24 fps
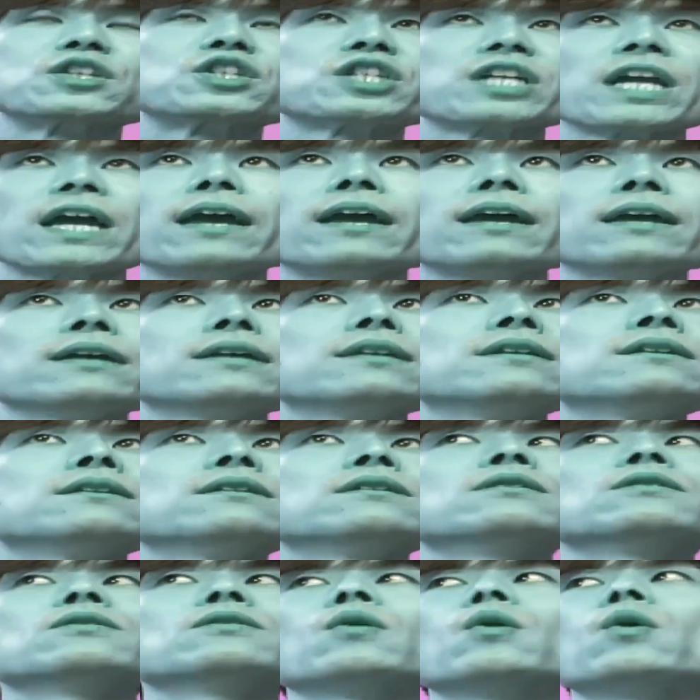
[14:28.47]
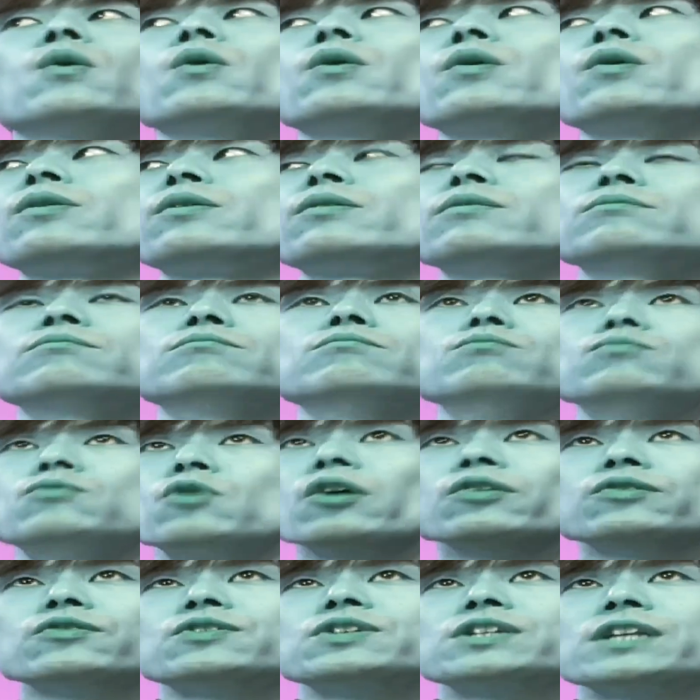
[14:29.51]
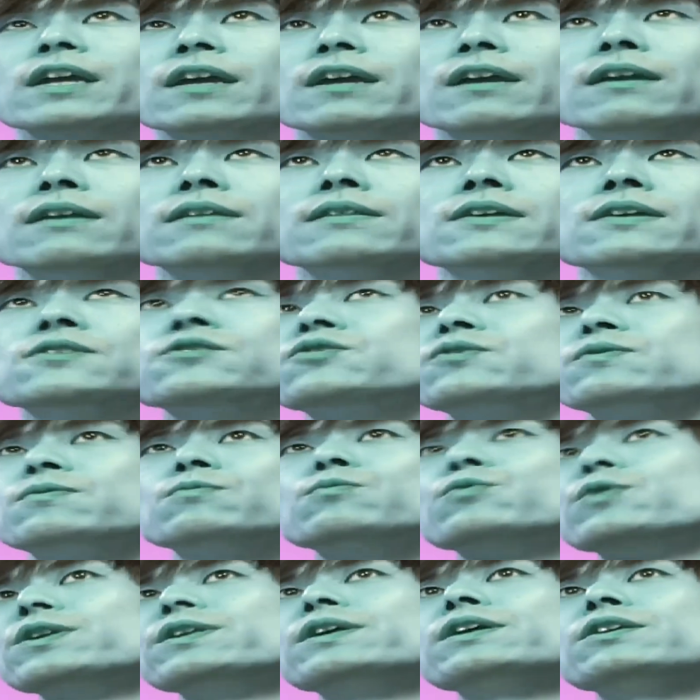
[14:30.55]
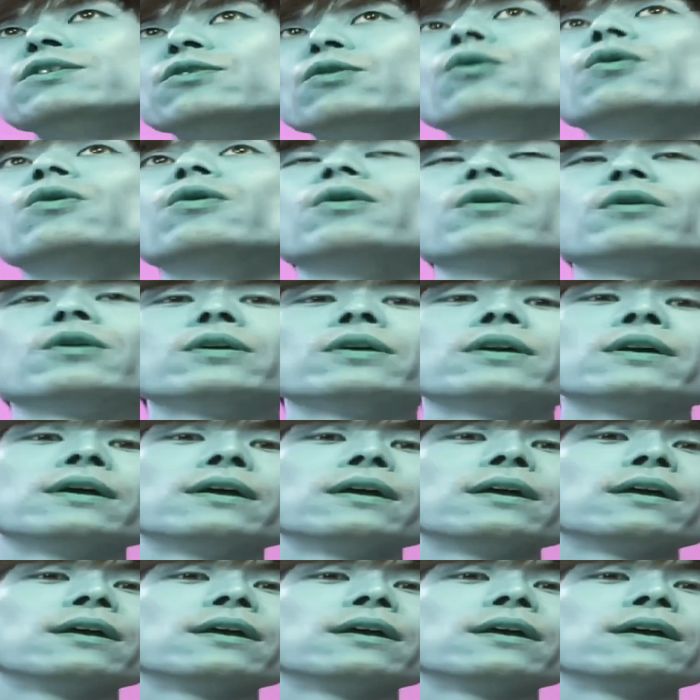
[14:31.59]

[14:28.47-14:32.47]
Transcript: chain or not chain, that's really your